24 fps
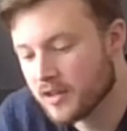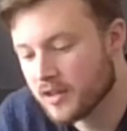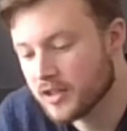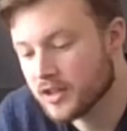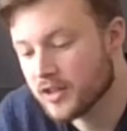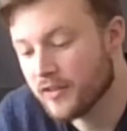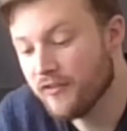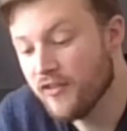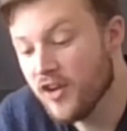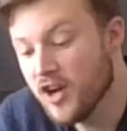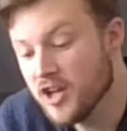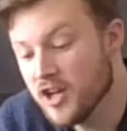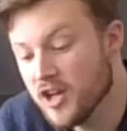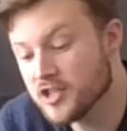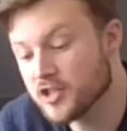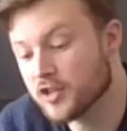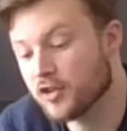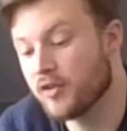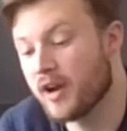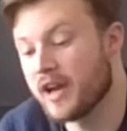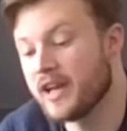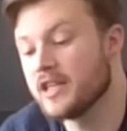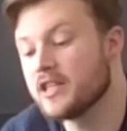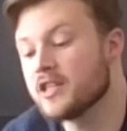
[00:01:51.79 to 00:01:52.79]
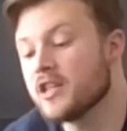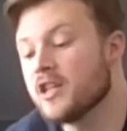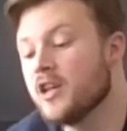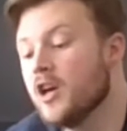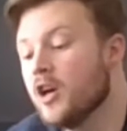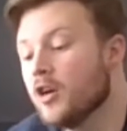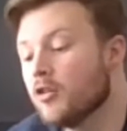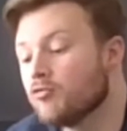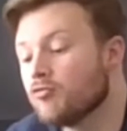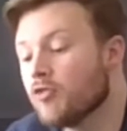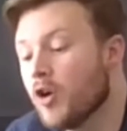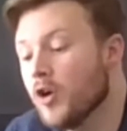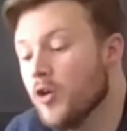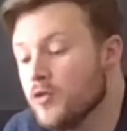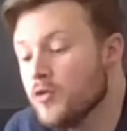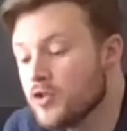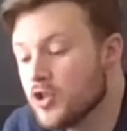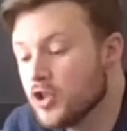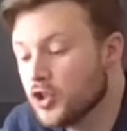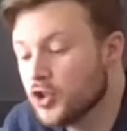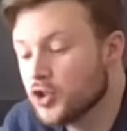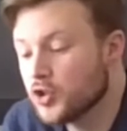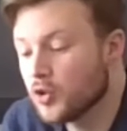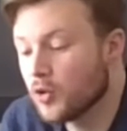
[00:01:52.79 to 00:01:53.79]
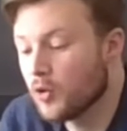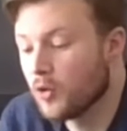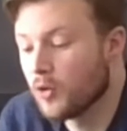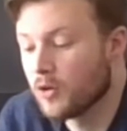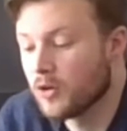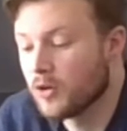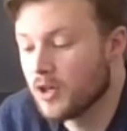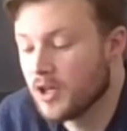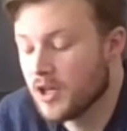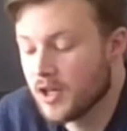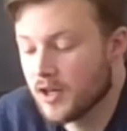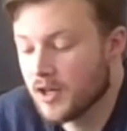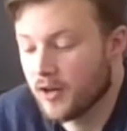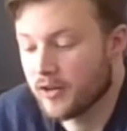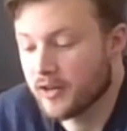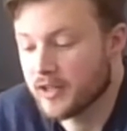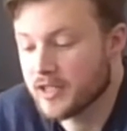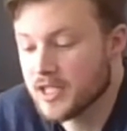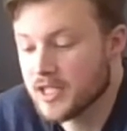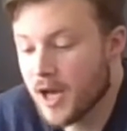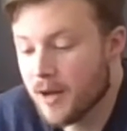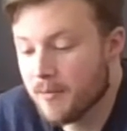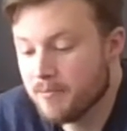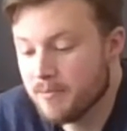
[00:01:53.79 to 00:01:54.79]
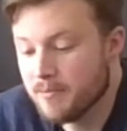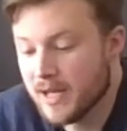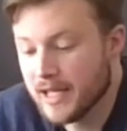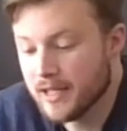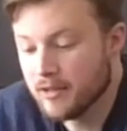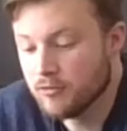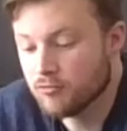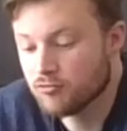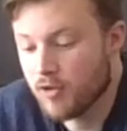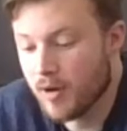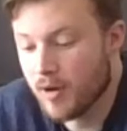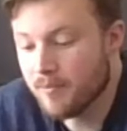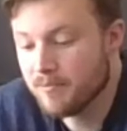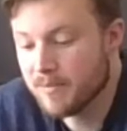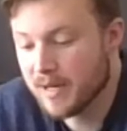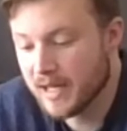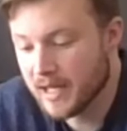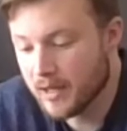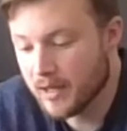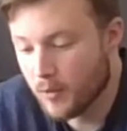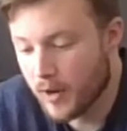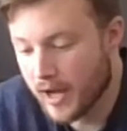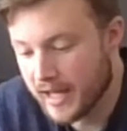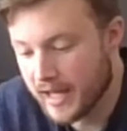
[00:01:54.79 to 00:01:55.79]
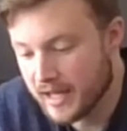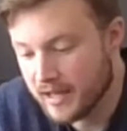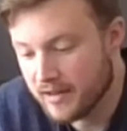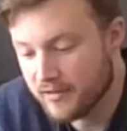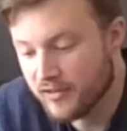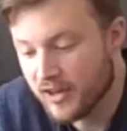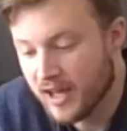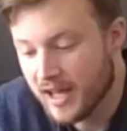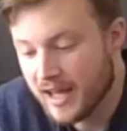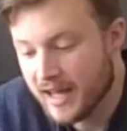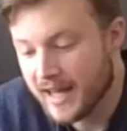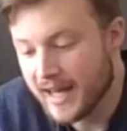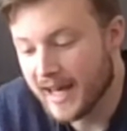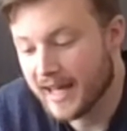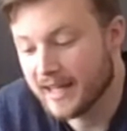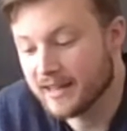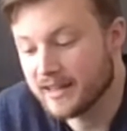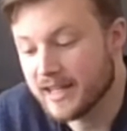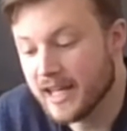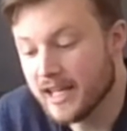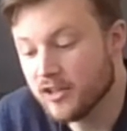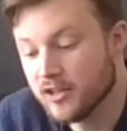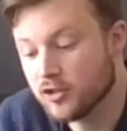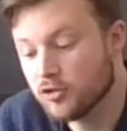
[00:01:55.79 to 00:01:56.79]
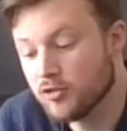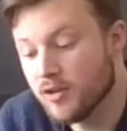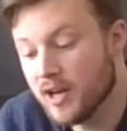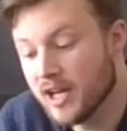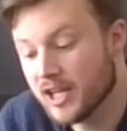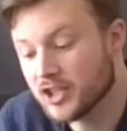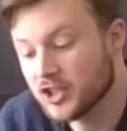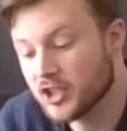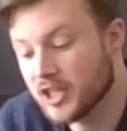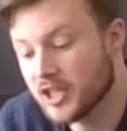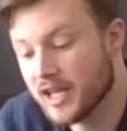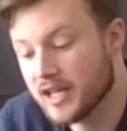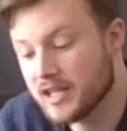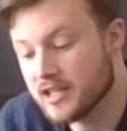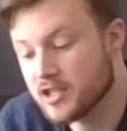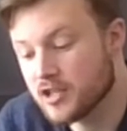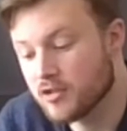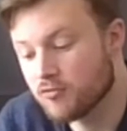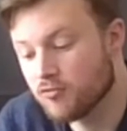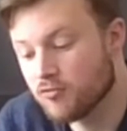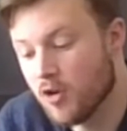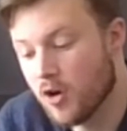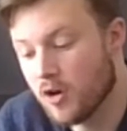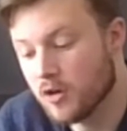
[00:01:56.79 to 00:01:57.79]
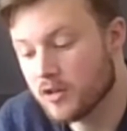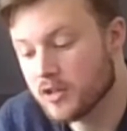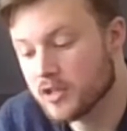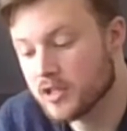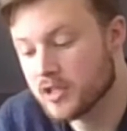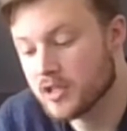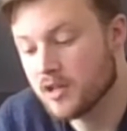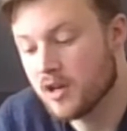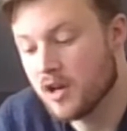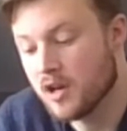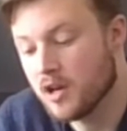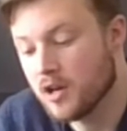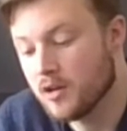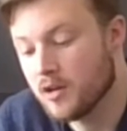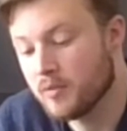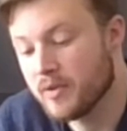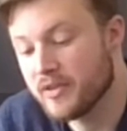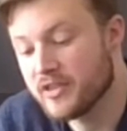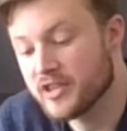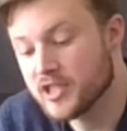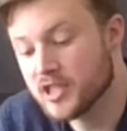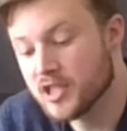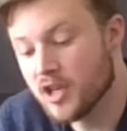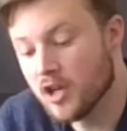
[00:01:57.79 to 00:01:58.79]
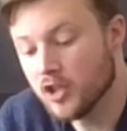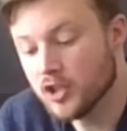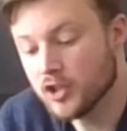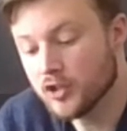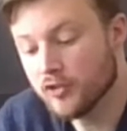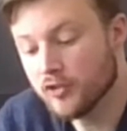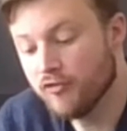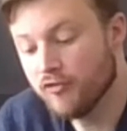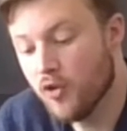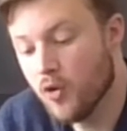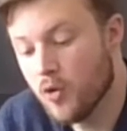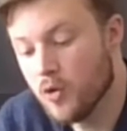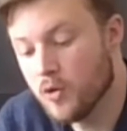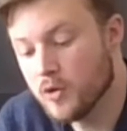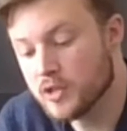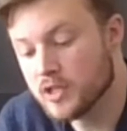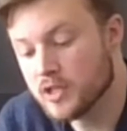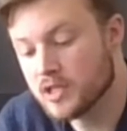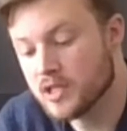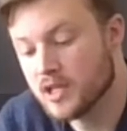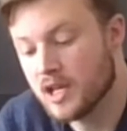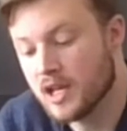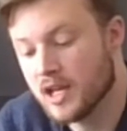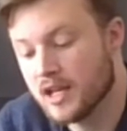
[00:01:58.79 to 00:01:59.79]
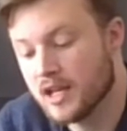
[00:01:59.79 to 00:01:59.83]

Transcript: The first crate rode to shore on a tumbling, rumbling wave and then crashed against the rocks with such force